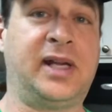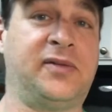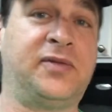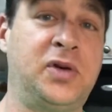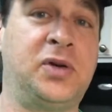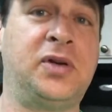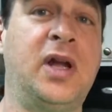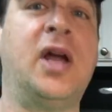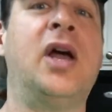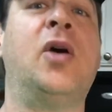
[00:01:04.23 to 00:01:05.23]
eat food
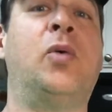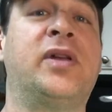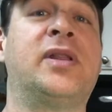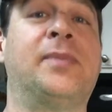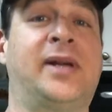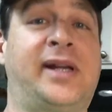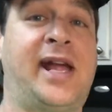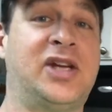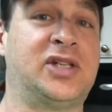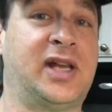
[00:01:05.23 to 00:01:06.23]
with the
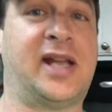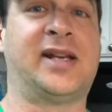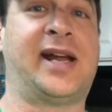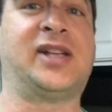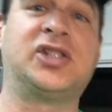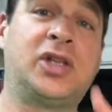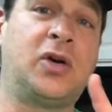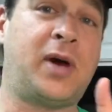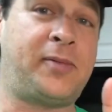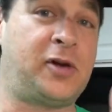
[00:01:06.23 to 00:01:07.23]
medication at night.
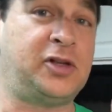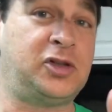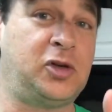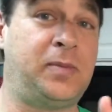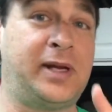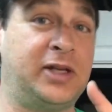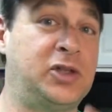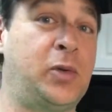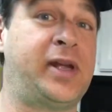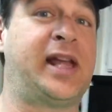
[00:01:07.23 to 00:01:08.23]
So I'm going to be
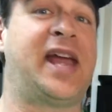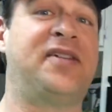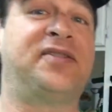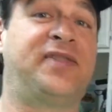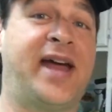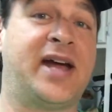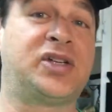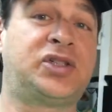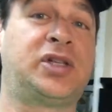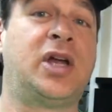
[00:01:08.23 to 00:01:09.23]
doing a
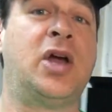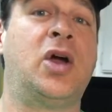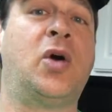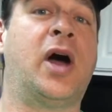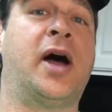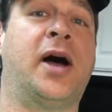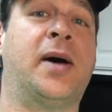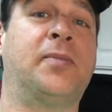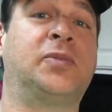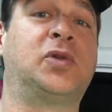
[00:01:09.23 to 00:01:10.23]
fast,
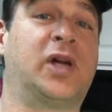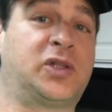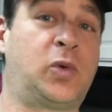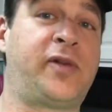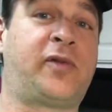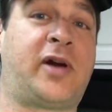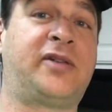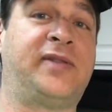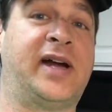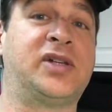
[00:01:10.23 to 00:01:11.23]
um, a 24
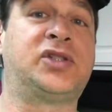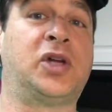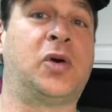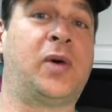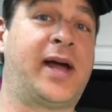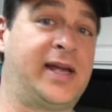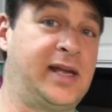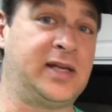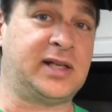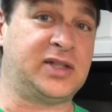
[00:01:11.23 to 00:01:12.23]
hour fast. So I
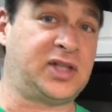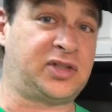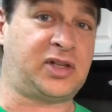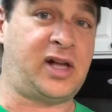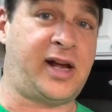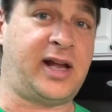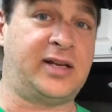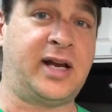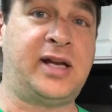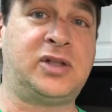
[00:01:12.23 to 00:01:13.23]
eat at six o'clock
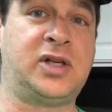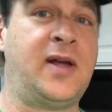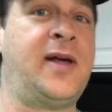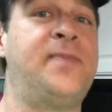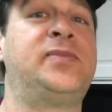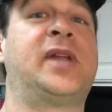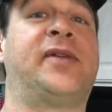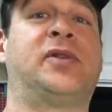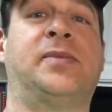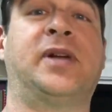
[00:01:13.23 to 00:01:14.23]
at night.
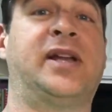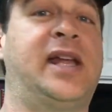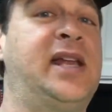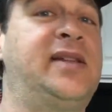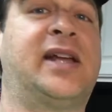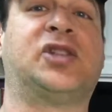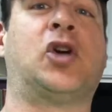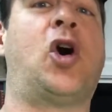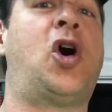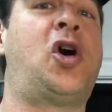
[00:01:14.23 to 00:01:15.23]
After I'm done eating,
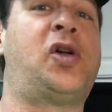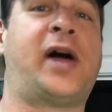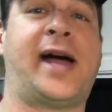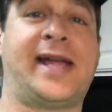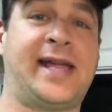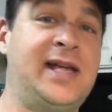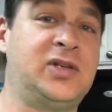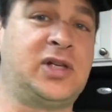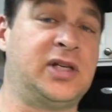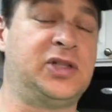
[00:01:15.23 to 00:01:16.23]
that's all I
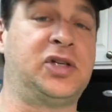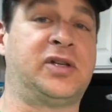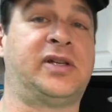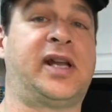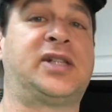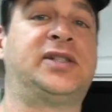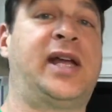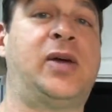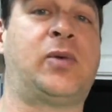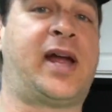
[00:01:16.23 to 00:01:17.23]
eat until the next
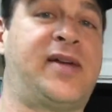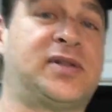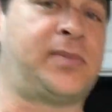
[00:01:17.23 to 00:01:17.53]
day when I have